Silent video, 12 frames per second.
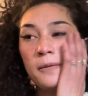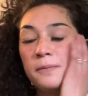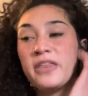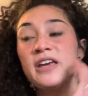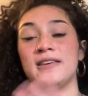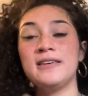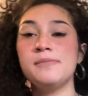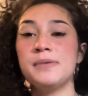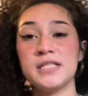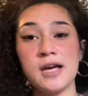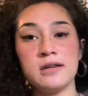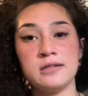They keep
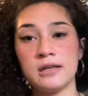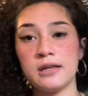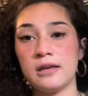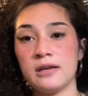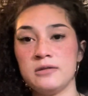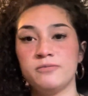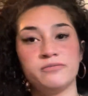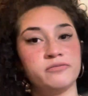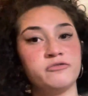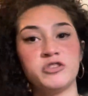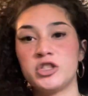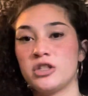his ID
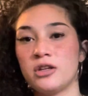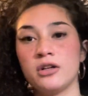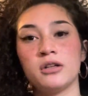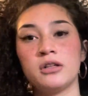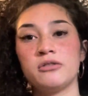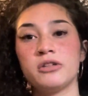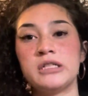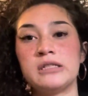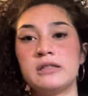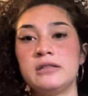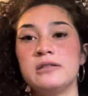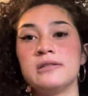for security
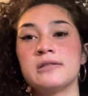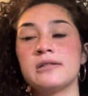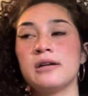reasons,